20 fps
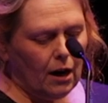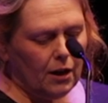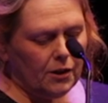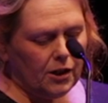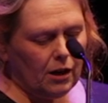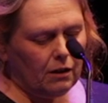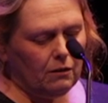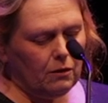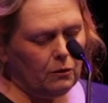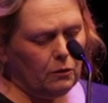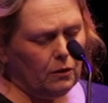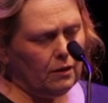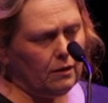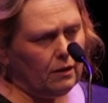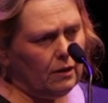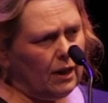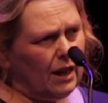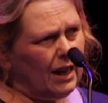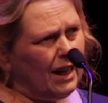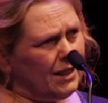So
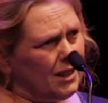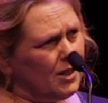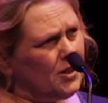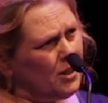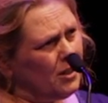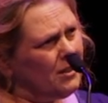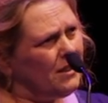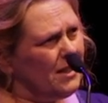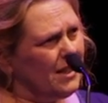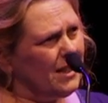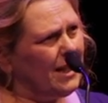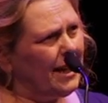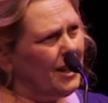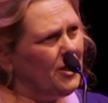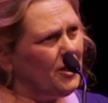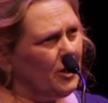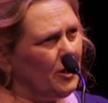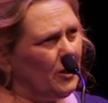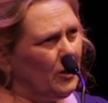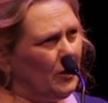at a certain
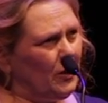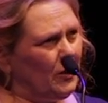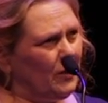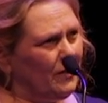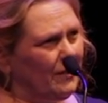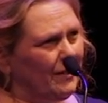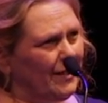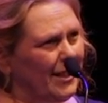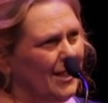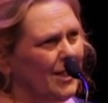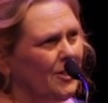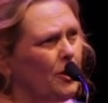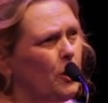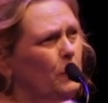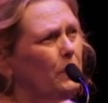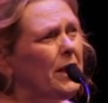stage in our history,